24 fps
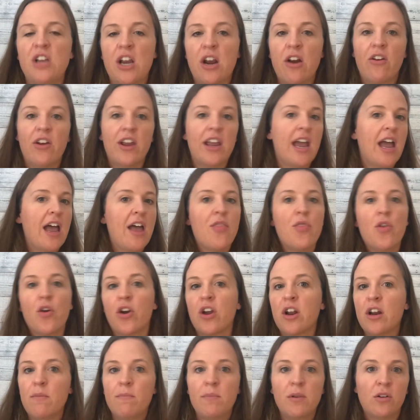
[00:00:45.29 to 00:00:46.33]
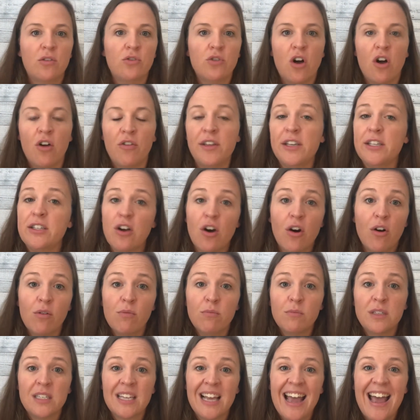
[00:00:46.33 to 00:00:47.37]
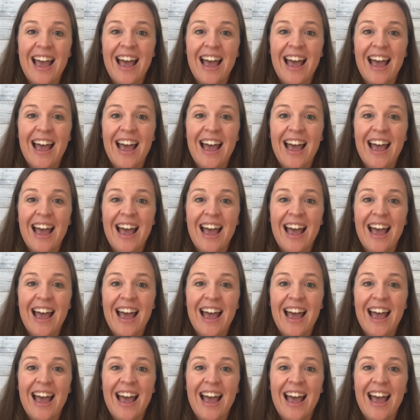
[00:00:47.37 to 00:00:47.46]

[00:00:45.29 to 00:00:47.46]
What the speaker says: area and they're going to build all these homes,